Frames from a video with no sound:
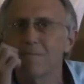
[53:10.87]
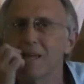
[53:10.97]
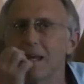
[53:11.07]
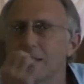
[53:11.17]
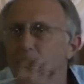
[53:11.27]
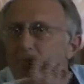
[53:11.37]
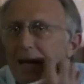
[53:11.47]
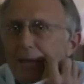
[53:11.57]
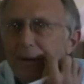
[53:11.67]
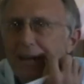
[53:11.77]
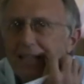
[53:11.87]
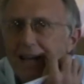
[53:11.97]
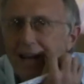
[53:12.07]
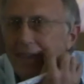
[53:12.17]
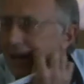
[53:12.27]
Then I zip my lip and I
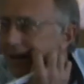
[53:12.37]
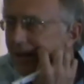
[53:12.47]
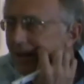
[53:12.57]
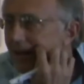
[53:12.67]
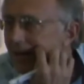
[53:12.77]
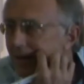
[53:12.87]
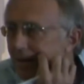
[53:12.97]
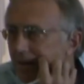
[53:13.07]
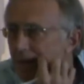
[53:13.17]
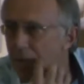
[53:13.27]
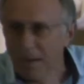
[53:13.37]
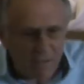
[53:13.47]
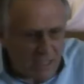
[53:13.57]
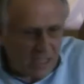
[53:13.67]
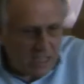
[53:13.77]
say nothing. But
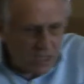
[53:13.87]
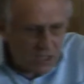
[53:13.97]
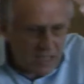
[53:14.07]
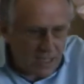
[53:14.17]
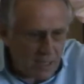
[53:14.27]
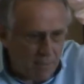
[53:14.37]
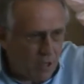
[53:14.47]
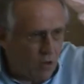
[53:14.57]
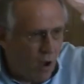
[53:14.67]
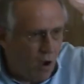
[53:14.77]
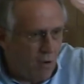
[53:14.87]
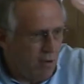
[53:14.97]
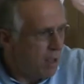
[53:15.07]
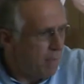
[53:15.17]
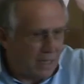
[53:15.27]
if I see she does something
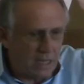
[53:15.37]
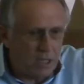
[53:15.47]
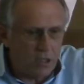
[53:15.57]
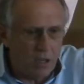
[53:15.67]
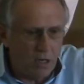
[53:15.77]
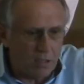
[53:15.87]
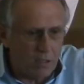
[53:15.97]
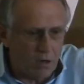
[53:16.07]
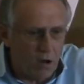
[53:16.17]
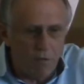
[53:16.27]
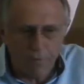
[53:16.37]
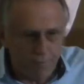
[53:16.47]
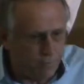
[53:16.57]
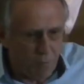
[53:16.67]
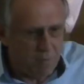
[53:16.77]
wrong, but it is not wrong
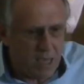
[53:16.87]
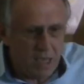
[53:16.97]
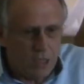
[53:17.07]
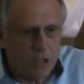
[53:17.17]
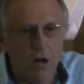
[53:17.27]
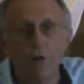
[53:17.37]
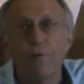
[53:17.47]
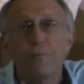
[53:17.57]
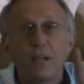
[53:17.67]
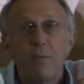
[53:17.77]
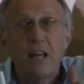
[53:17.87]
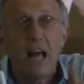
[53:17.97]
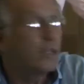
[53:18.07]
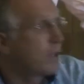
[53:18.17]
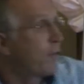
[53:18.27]
for me, it is wrong for someone
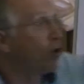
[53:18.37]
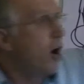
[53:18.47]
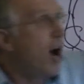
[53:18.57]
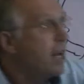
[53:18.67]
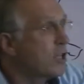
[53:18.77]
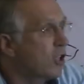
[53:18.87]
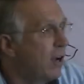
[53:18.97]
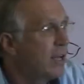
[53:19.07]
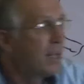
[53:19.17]
else and for God and so on.